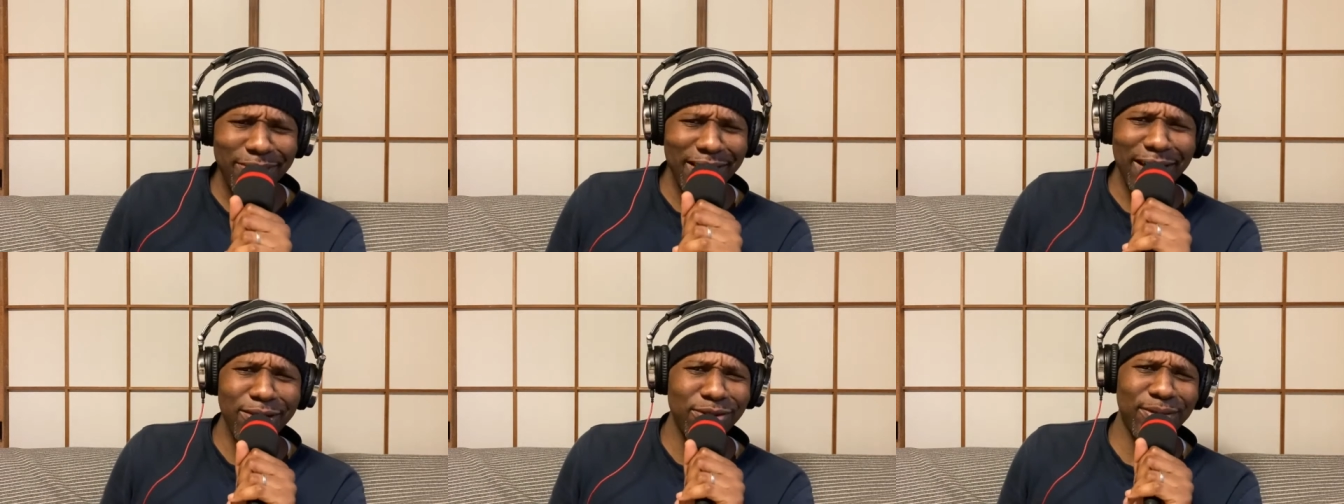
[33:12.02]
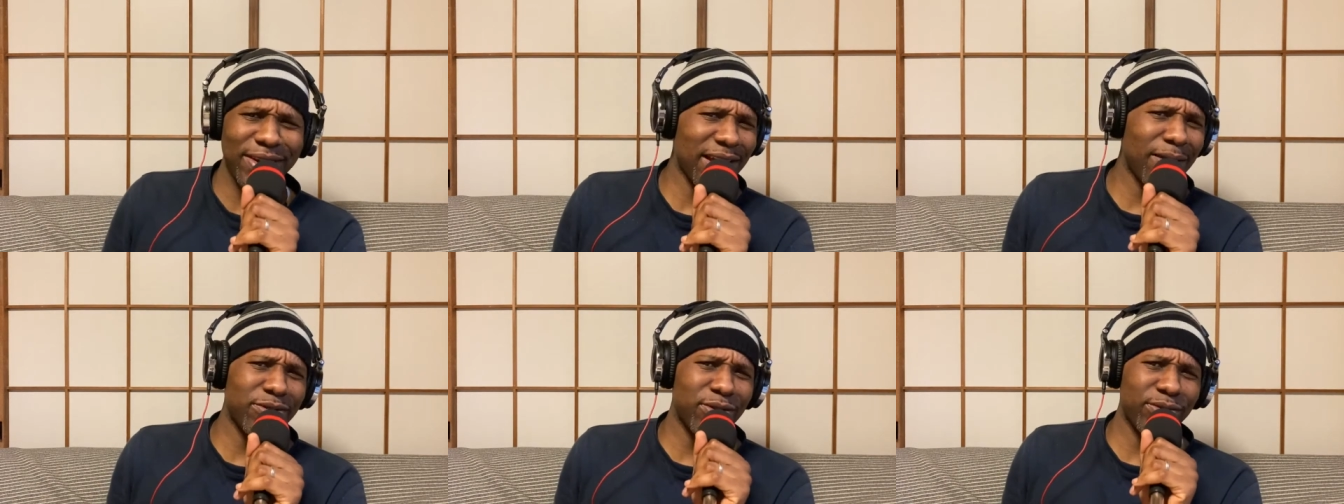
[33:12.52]
I don't know why
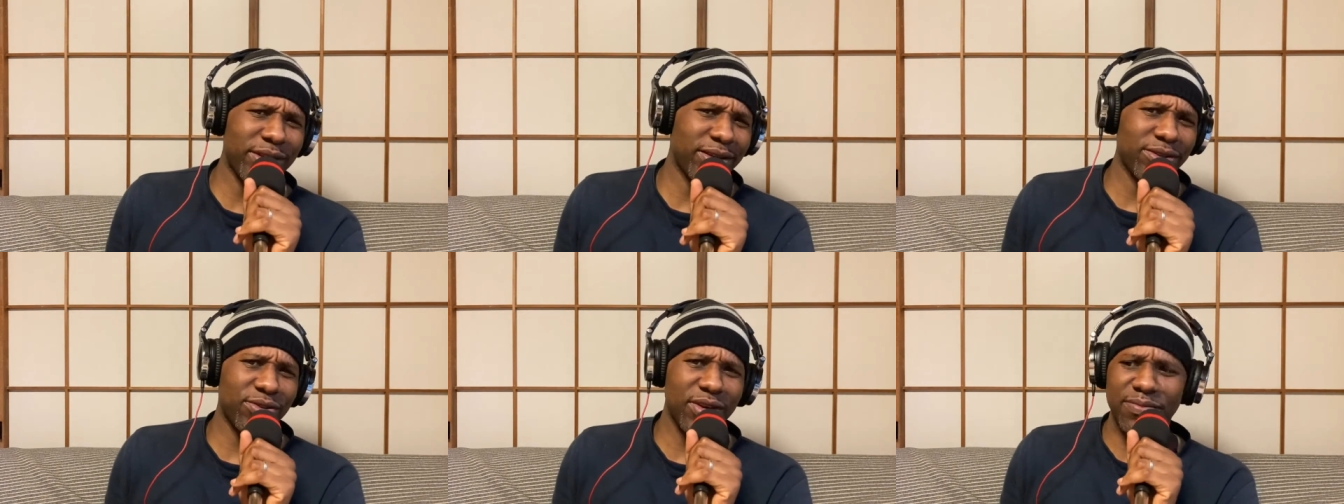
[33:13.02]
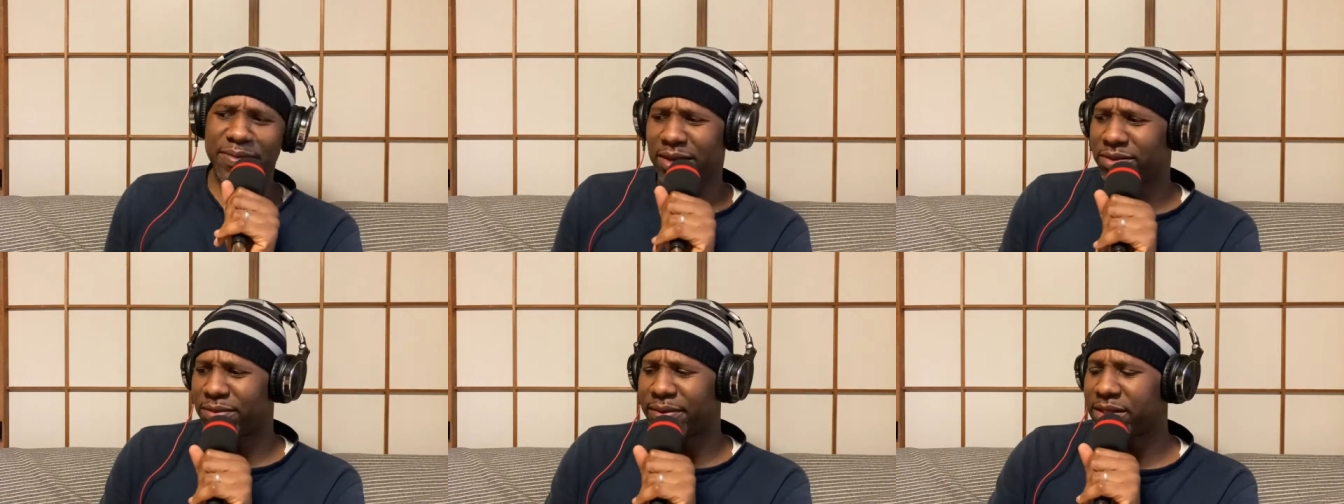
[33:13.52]
capsule hotels stress me
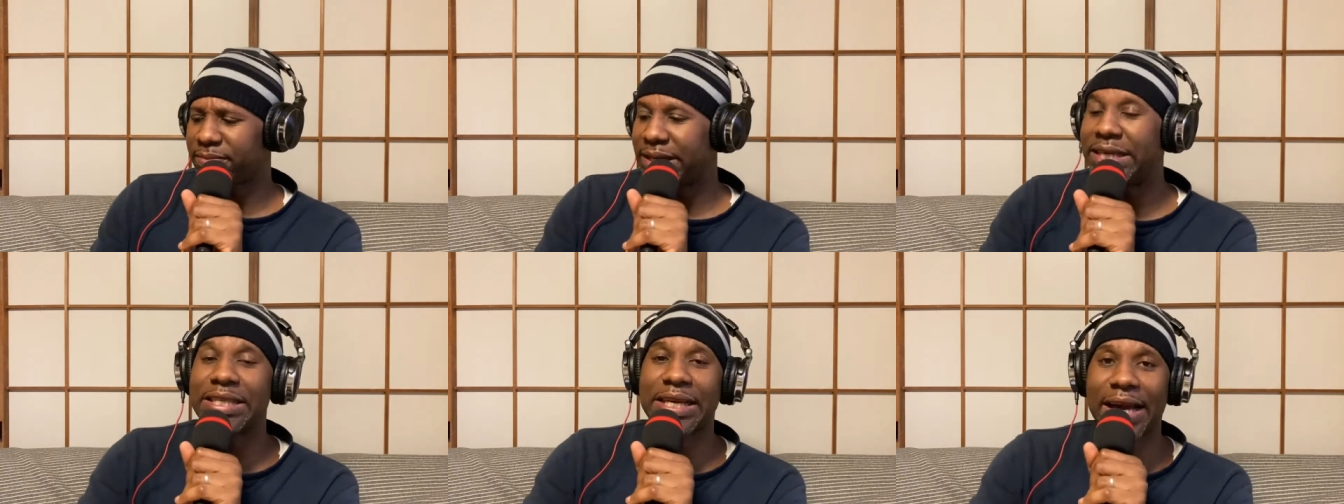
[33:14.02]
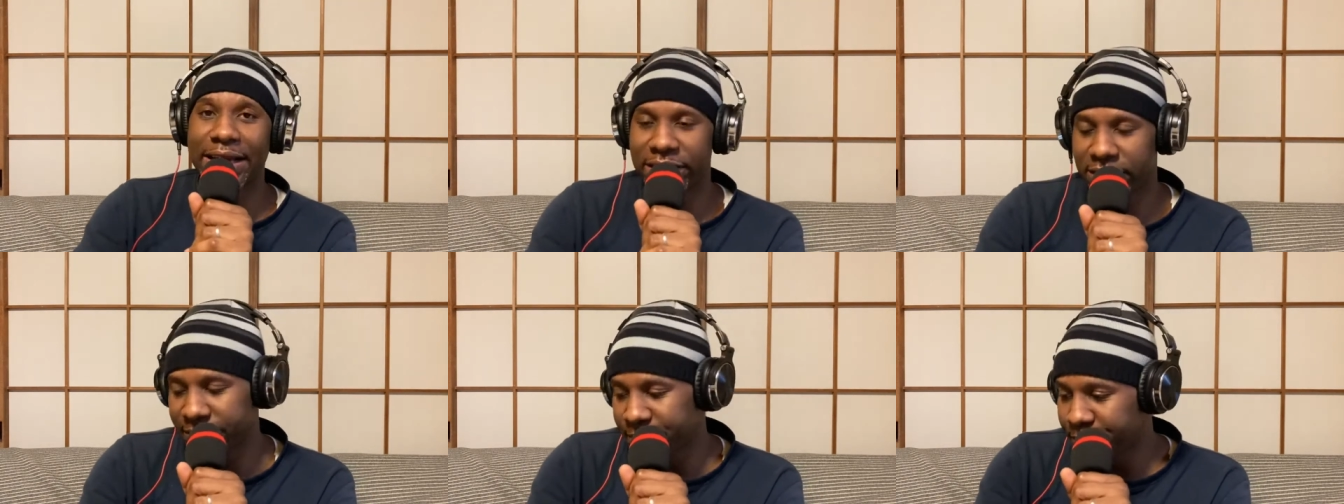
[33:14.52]
out so much, but izakayas